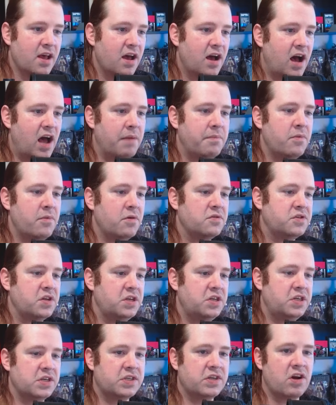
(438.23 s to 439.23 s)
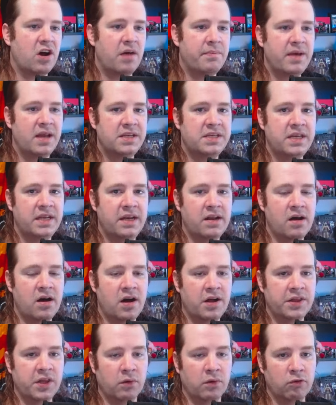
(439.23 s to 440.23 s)
I'm mostly just commenting
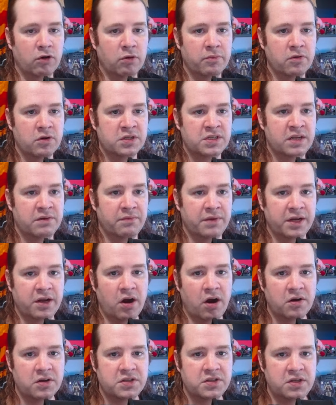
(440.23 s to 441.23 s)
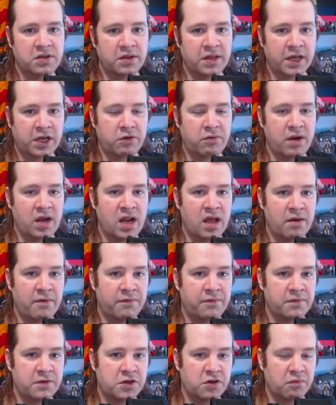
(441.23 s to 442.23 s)
on the rumors in regards to the
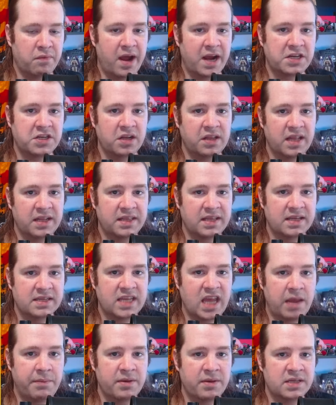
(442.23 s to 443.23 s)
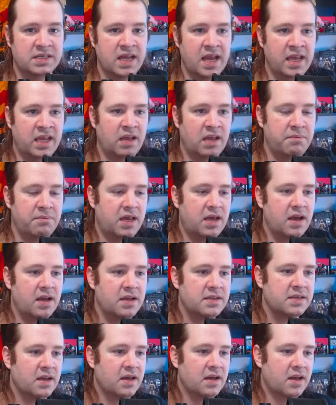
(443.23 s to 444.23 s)
creative direction that this game is taking
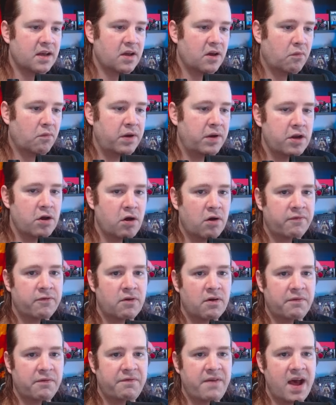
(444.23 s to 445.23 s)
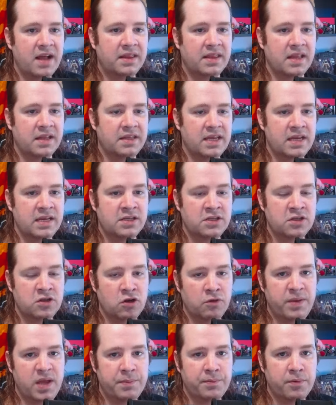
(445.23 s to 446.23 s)
because we know for a fact that these
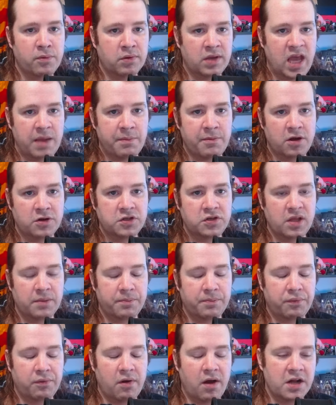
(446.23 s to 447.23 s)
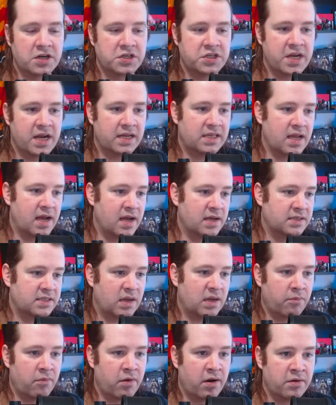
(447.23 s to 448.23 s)
new people came onto the project uh,
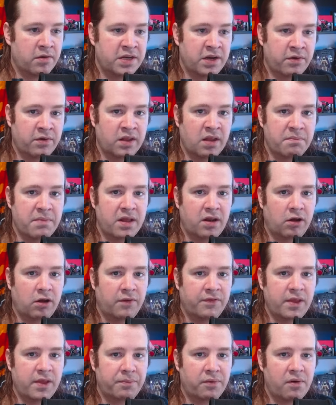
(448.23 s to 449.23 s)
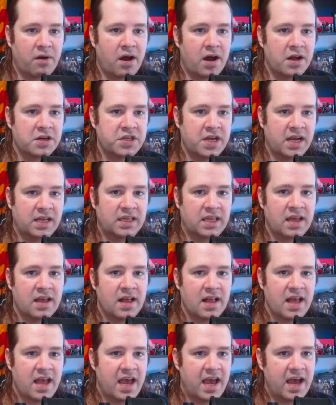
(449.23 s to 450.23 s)
somewhere during the middle of the project
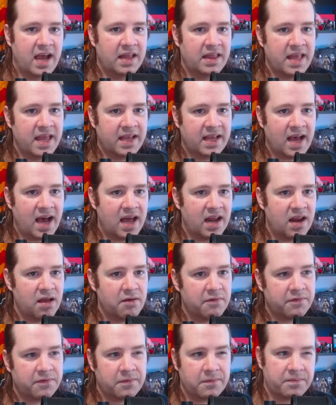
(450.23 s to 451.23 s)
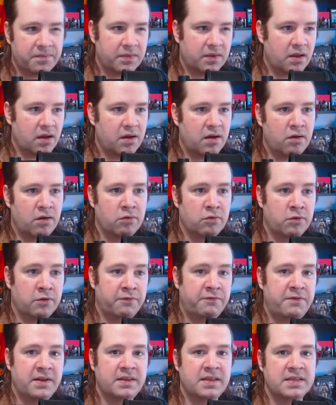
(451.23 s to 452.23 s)
and they kind of oh
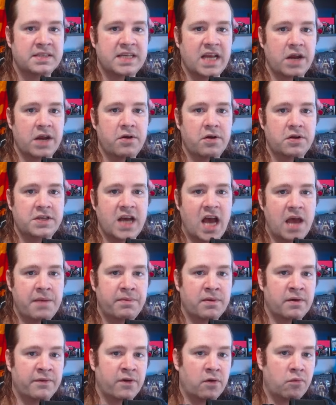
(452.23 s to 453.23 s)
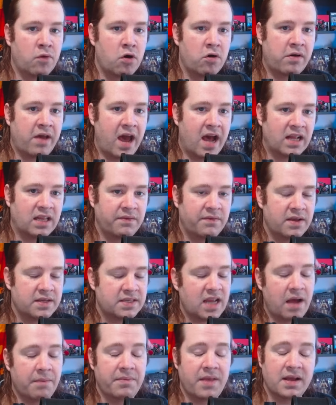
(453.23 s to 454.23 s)
fit the stereotype of a woke
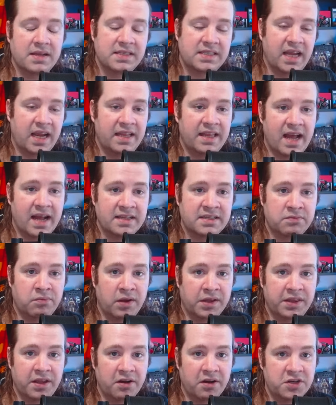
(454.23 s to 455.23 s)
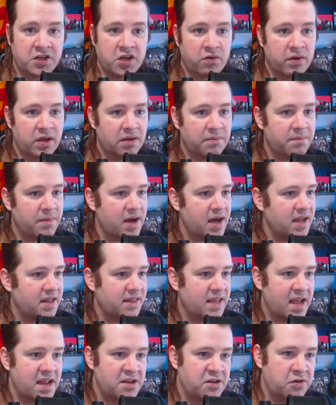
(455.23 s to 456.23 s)
activist. I'm not saying that's what they're doing,
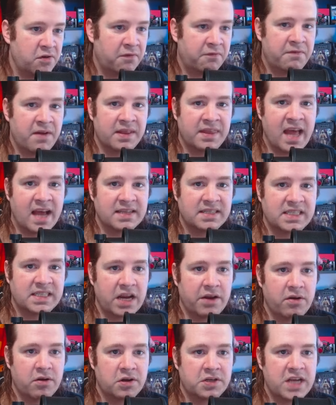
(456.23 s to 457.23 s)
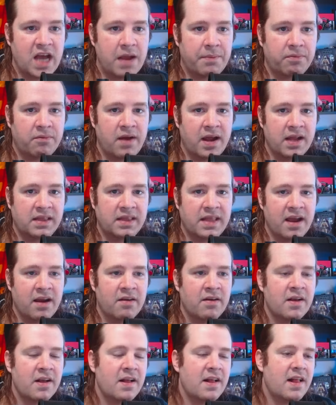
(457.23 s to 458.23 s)
but they do fit that stereotype right
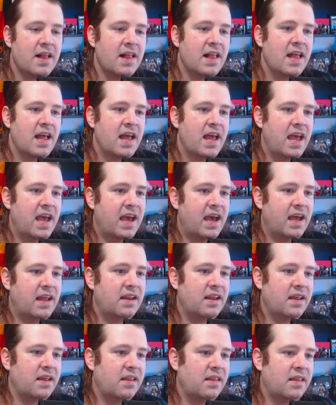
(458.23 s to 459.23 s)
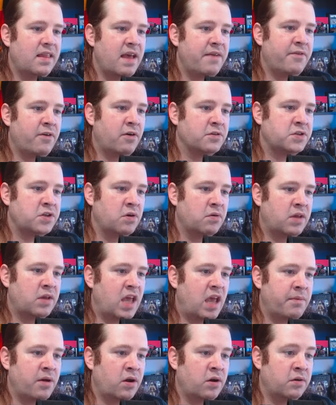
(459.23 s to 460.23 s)
there. And they've also
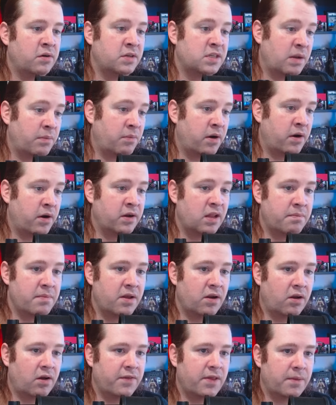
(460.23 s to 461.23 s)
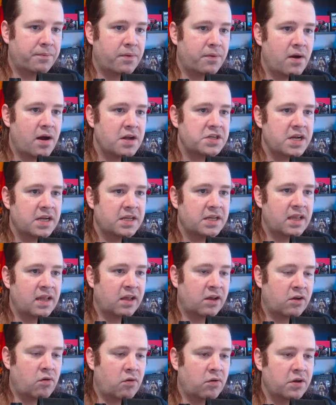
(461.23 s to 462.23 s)
came out somewhere in the middle of the project. And
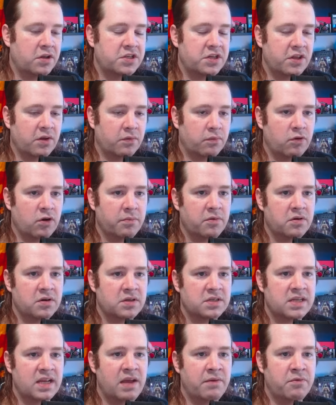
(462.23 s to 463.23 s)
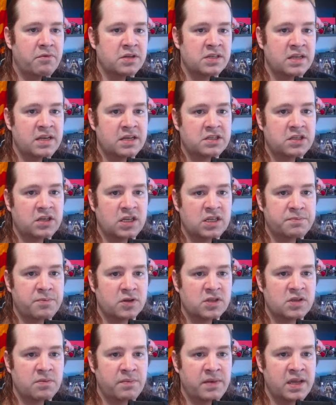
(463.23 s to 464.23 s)
according to the rumors, it was initially
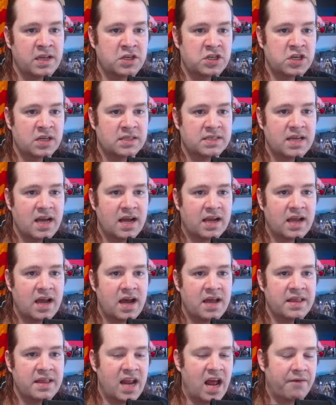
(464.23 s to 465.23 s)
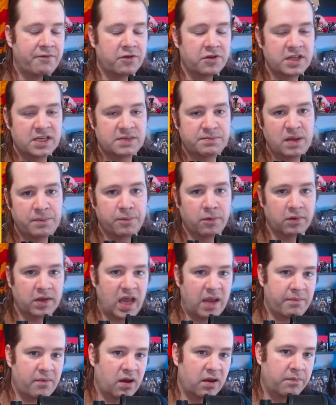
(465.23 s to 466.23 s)
supposed to be Jin Sakai. Then after these people
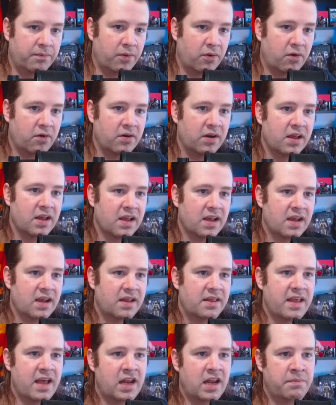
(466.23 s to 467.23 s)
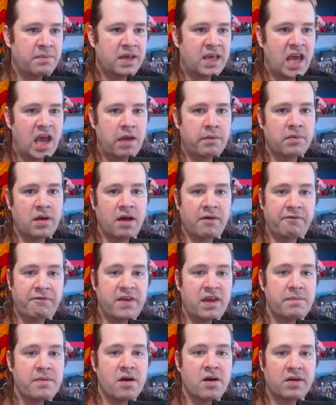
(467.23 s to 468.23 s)
came on board, then it became a
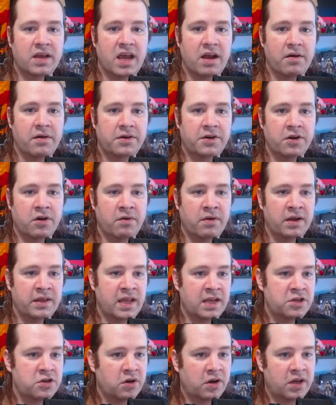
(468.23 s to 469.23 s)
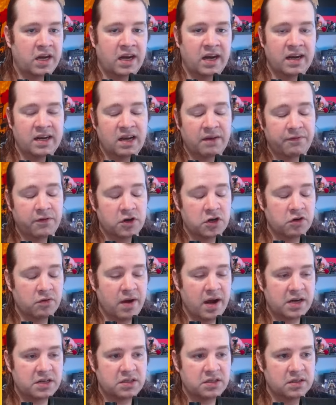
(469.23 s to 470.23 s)
female character and they took it in a different
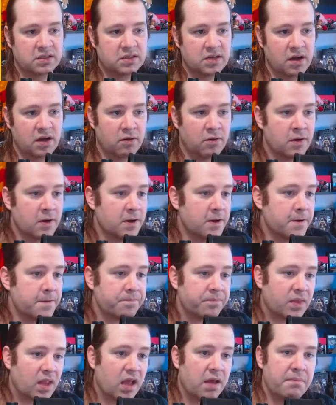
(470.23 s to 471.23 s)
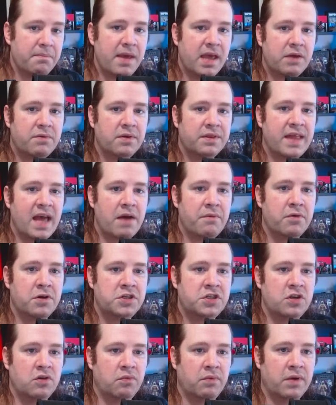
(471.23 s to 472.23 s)
direction. So make with that
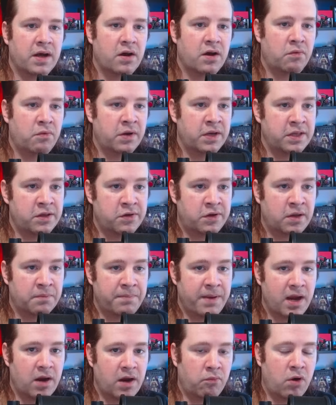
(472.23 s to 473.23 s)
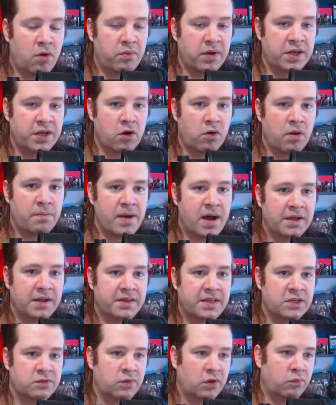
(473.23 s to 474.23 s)
what you will when you compare what we know about
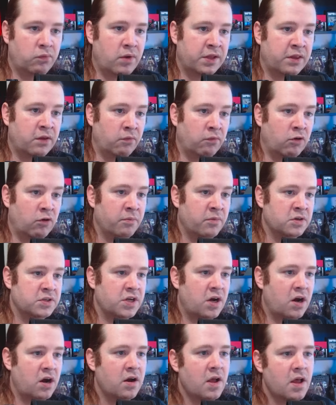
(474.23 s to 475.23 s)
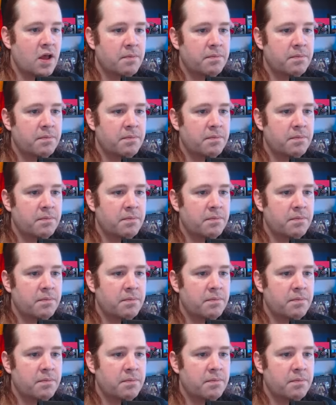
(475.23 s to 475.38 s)
this with what the rumors are.